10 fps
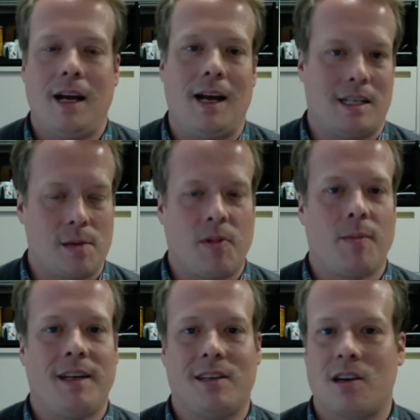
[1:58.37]
uh, except in
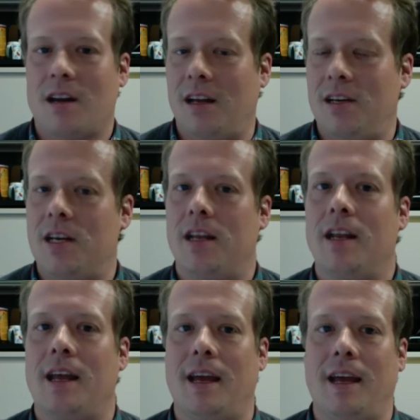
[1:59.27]
my
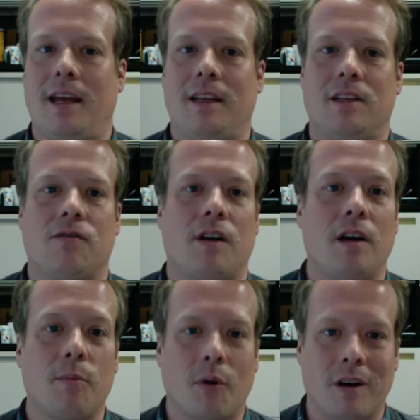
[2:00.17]
dissertation and is
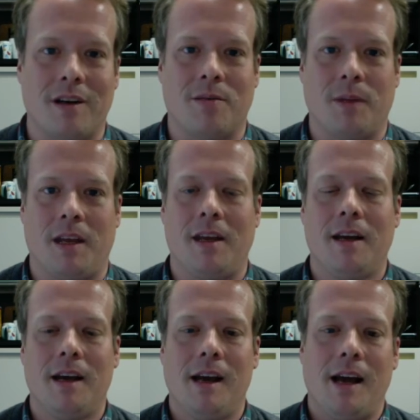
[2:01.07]
very important to me
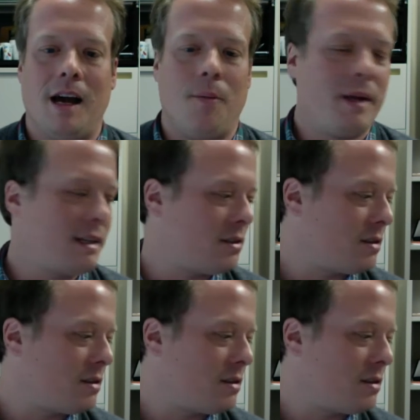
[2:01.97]
uh, because it